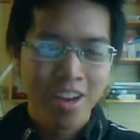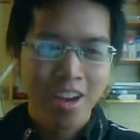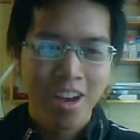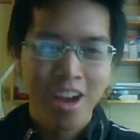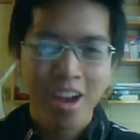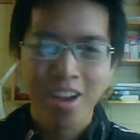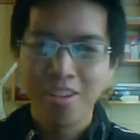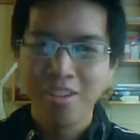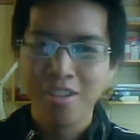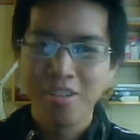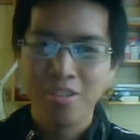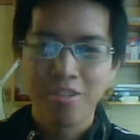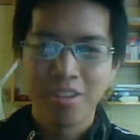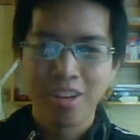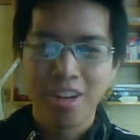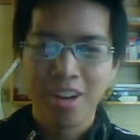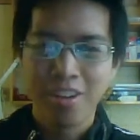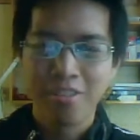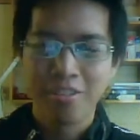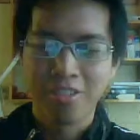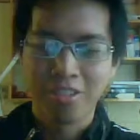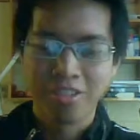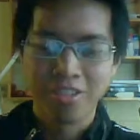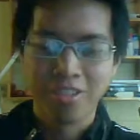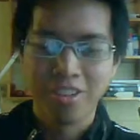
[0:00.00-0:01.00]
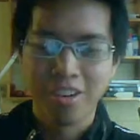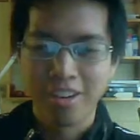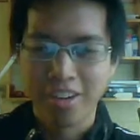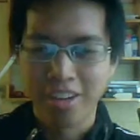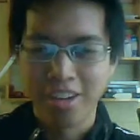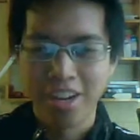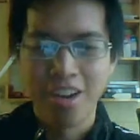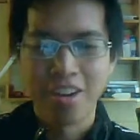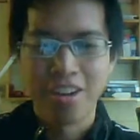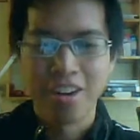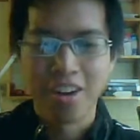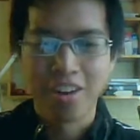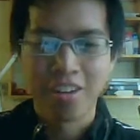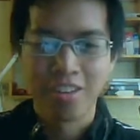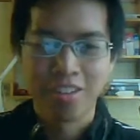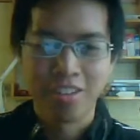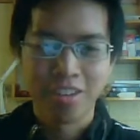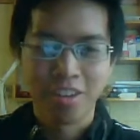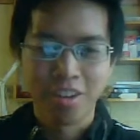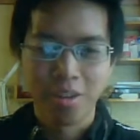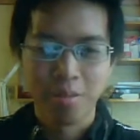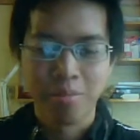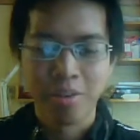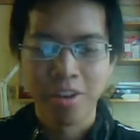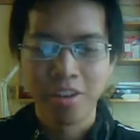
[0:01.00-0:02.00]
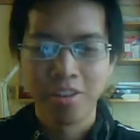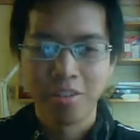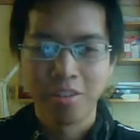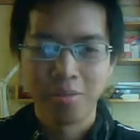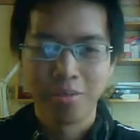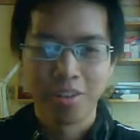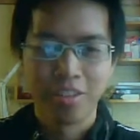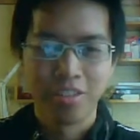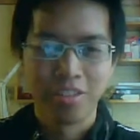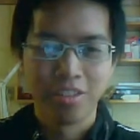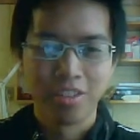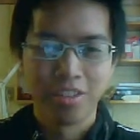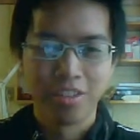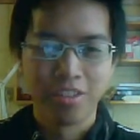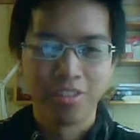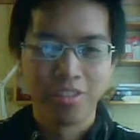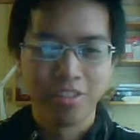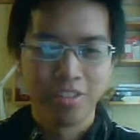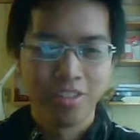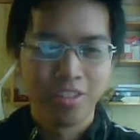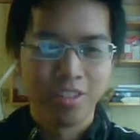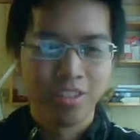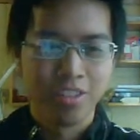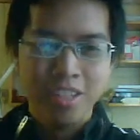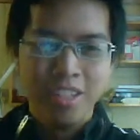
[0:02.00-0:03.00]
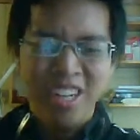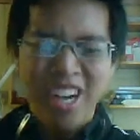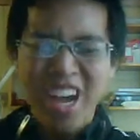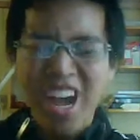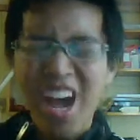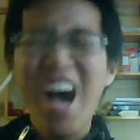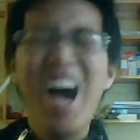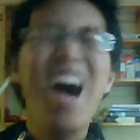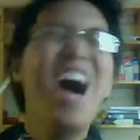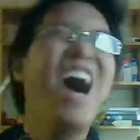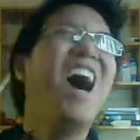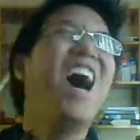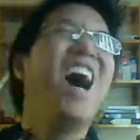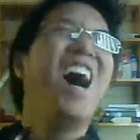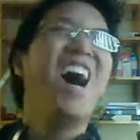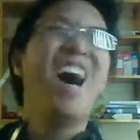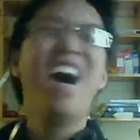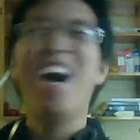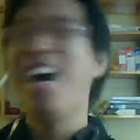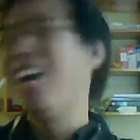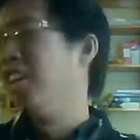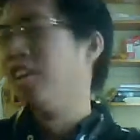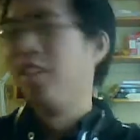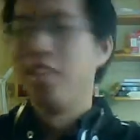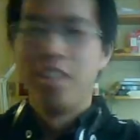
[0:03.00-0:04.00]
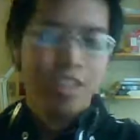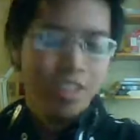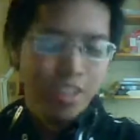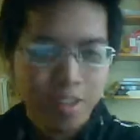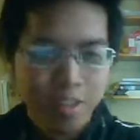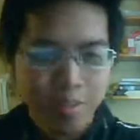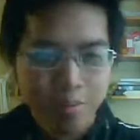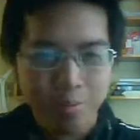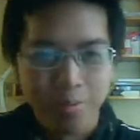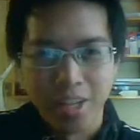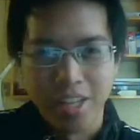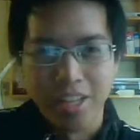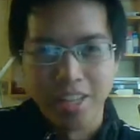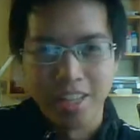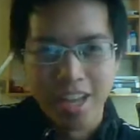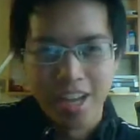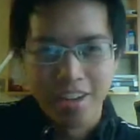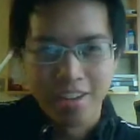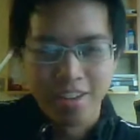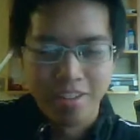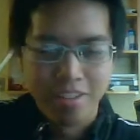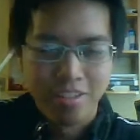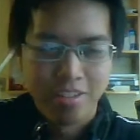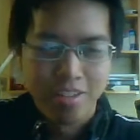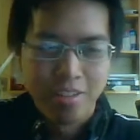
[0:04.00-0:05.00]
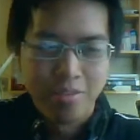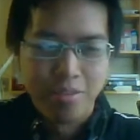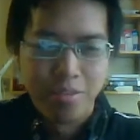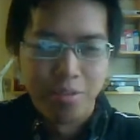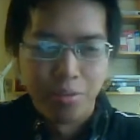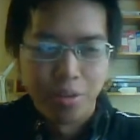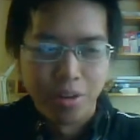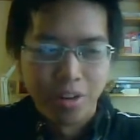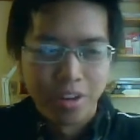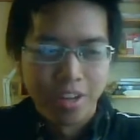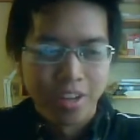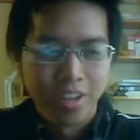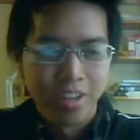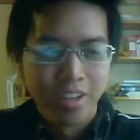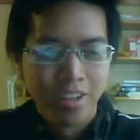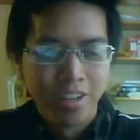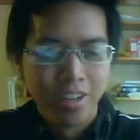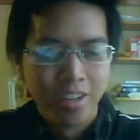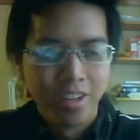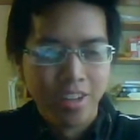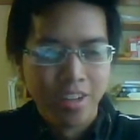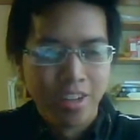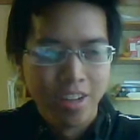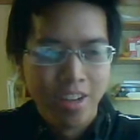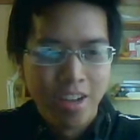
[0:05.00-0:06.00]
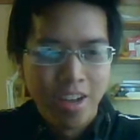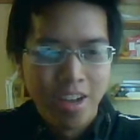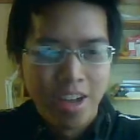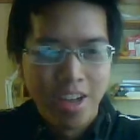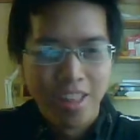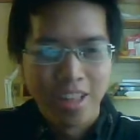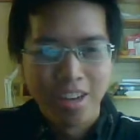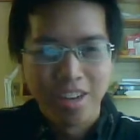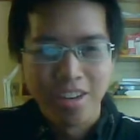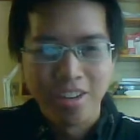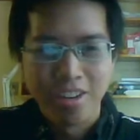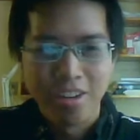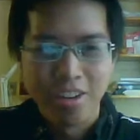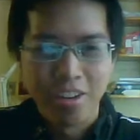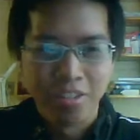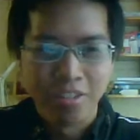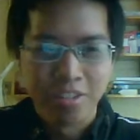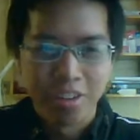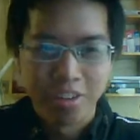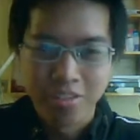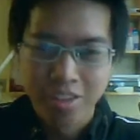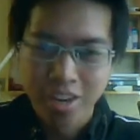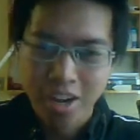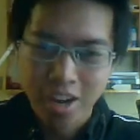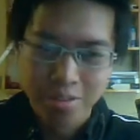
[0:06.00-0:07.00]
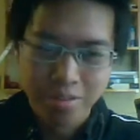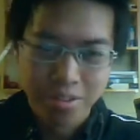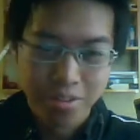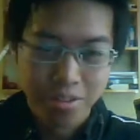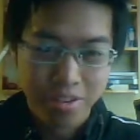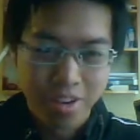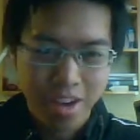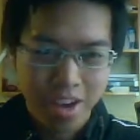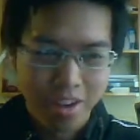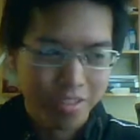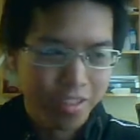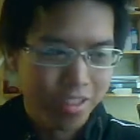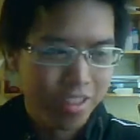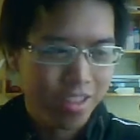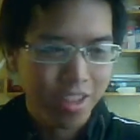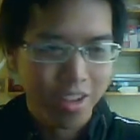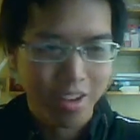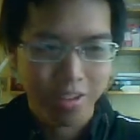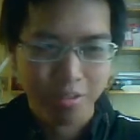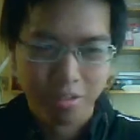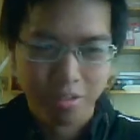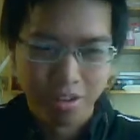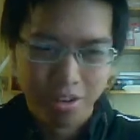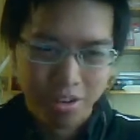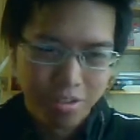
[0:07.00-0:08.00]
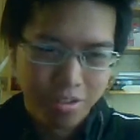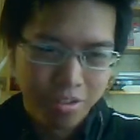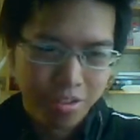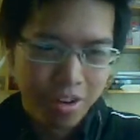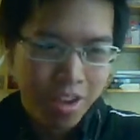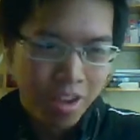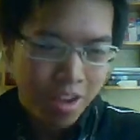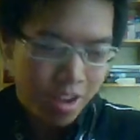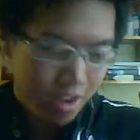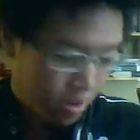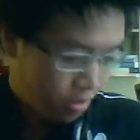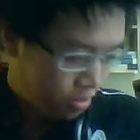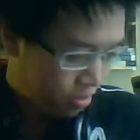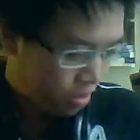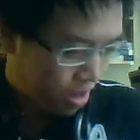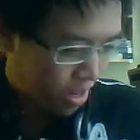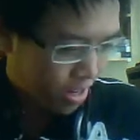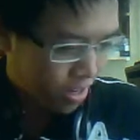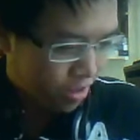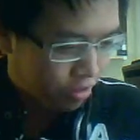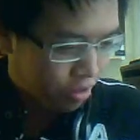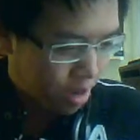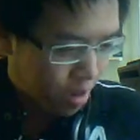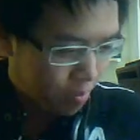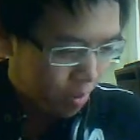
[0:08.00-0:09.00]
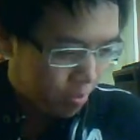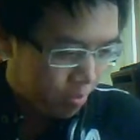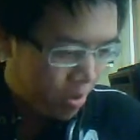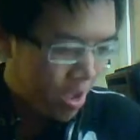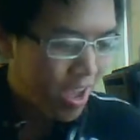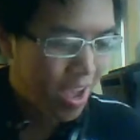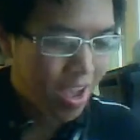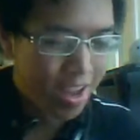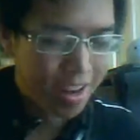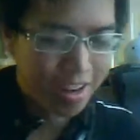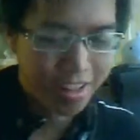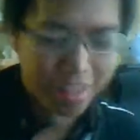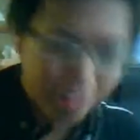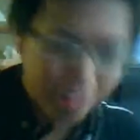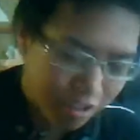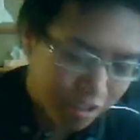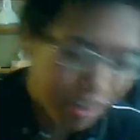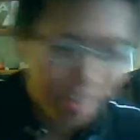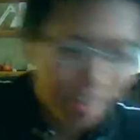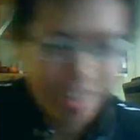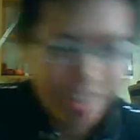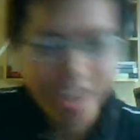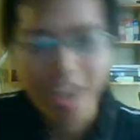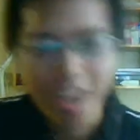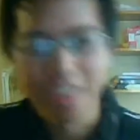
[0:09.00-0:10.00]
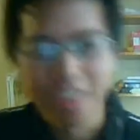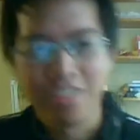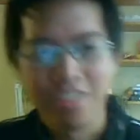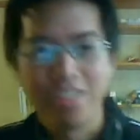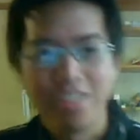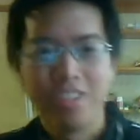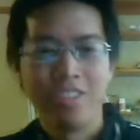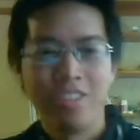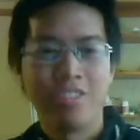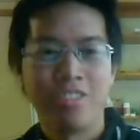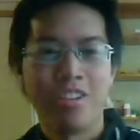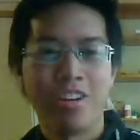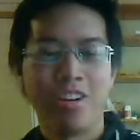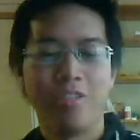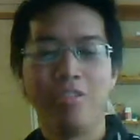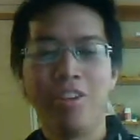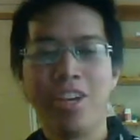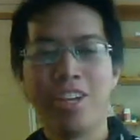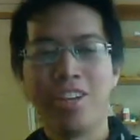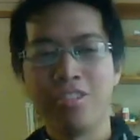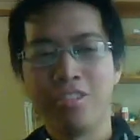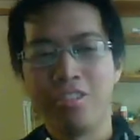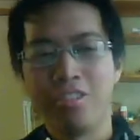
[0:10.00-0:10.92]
I know when I first started out, I started pinching myself. Ah! But that didn't seem to work. And then, you know, sometimes you'd have the thing where you'd try to drop a pen and then try to catch it, try to wake